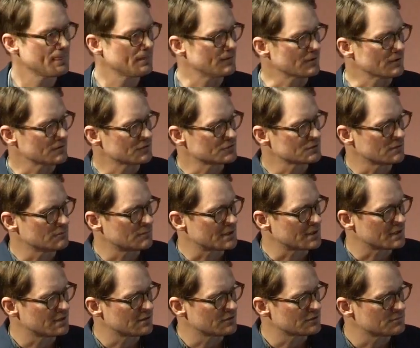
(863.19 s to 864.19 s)
Or if
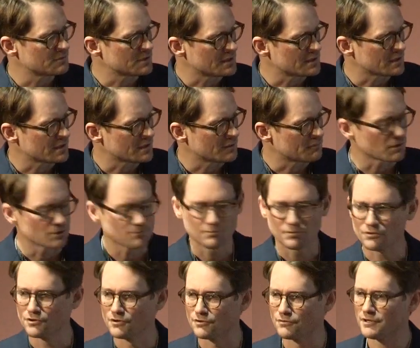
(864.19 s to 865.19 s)
somebody gives me a
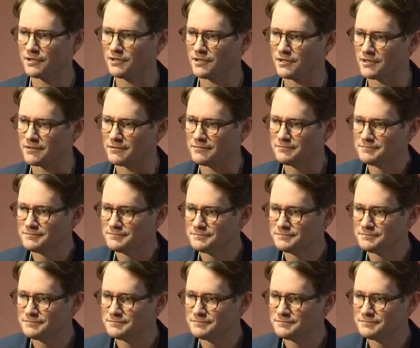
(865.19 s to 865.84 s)
purple gorilla,